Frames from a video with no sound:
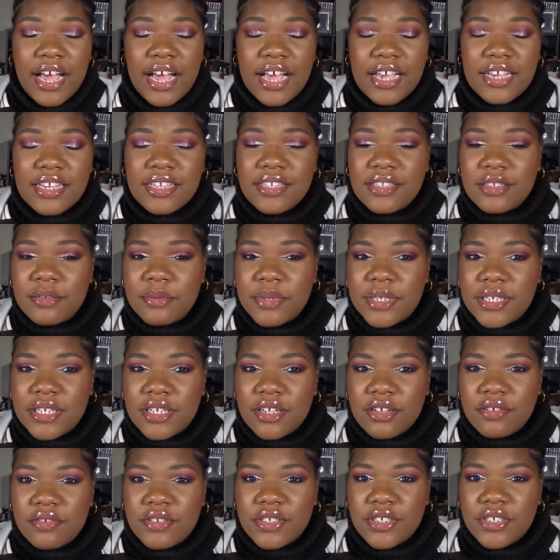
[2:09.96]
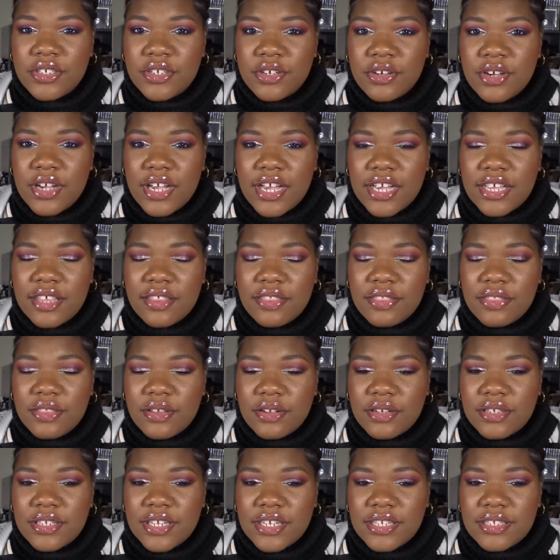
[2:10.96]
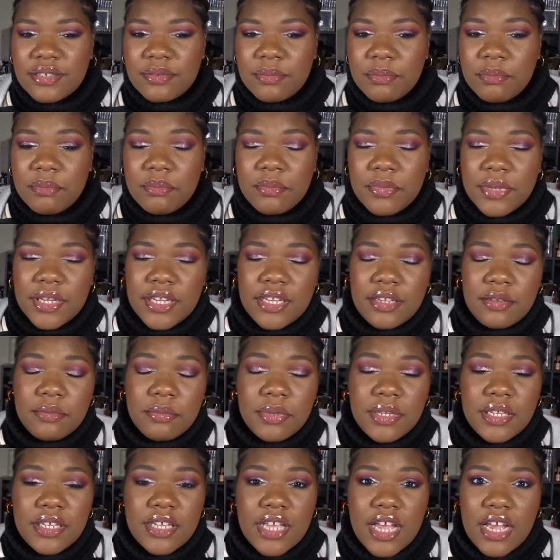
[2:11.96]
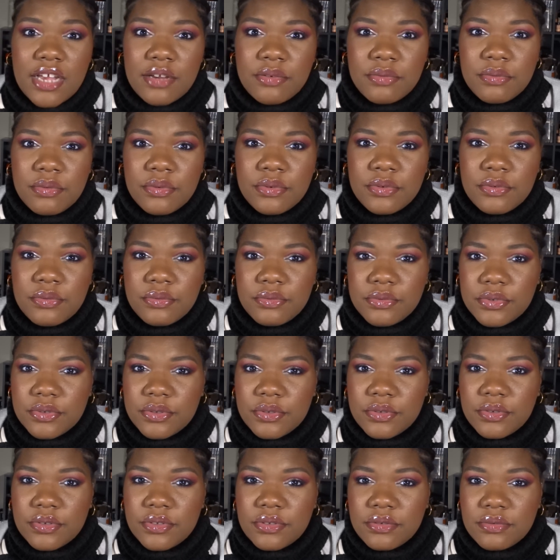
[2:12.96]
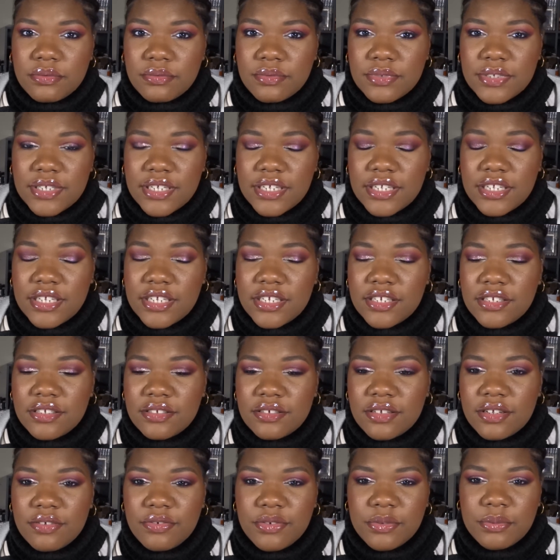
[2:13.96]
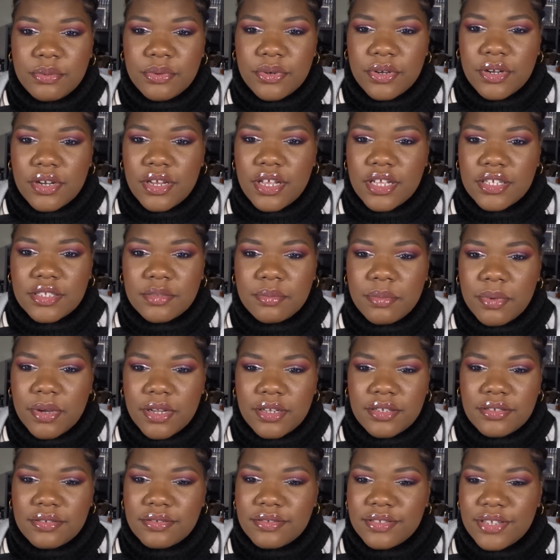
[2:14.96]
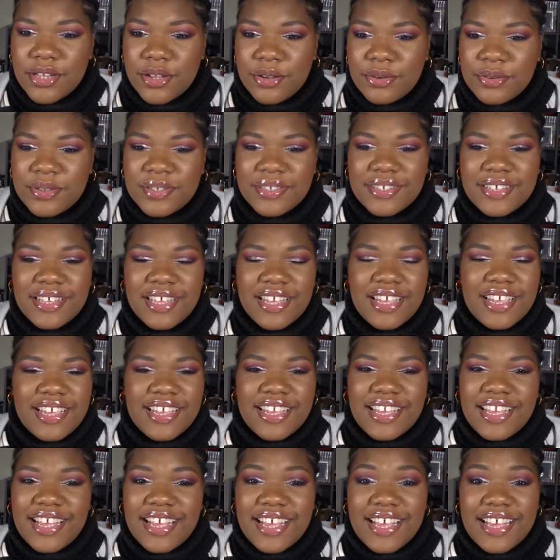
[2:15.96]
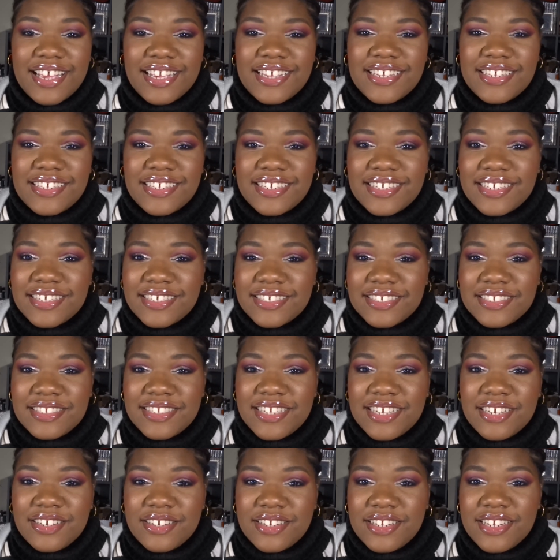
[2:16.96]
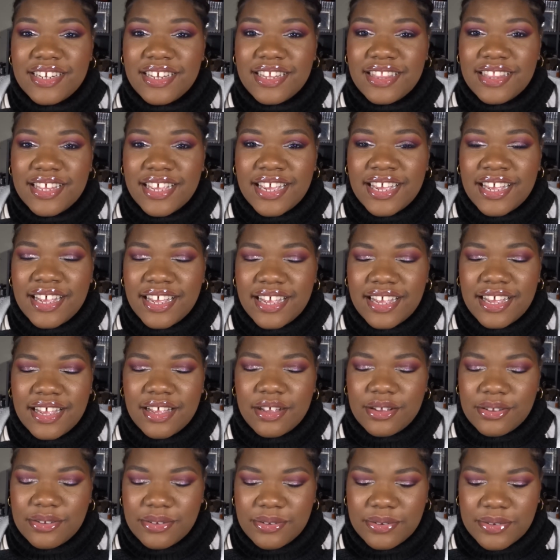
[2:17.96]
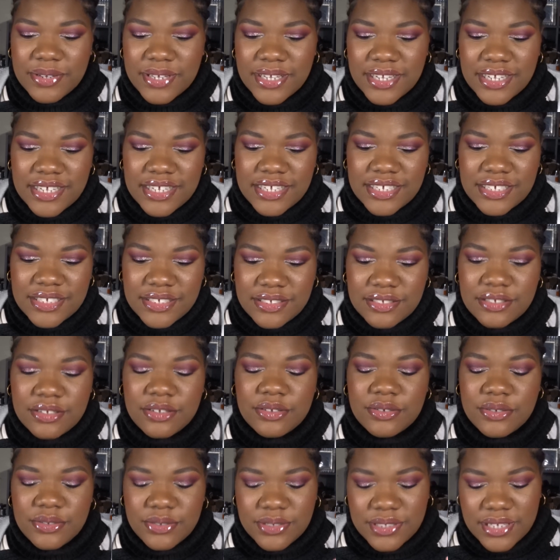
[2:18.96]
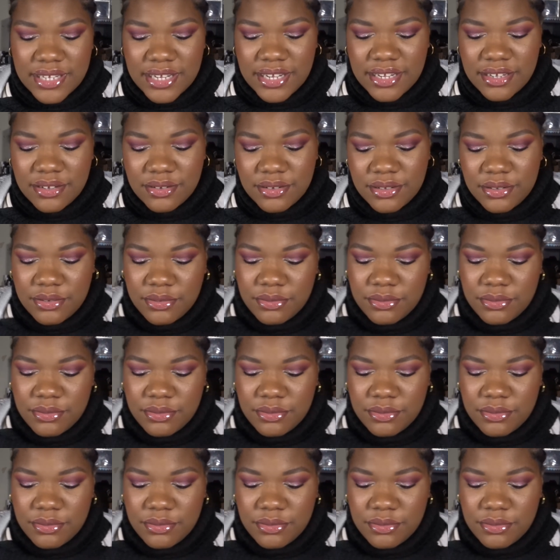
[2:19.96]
In the beginning of the year, I thought that maybe I would roll in a few products, but no, I didn't need that at all. So today,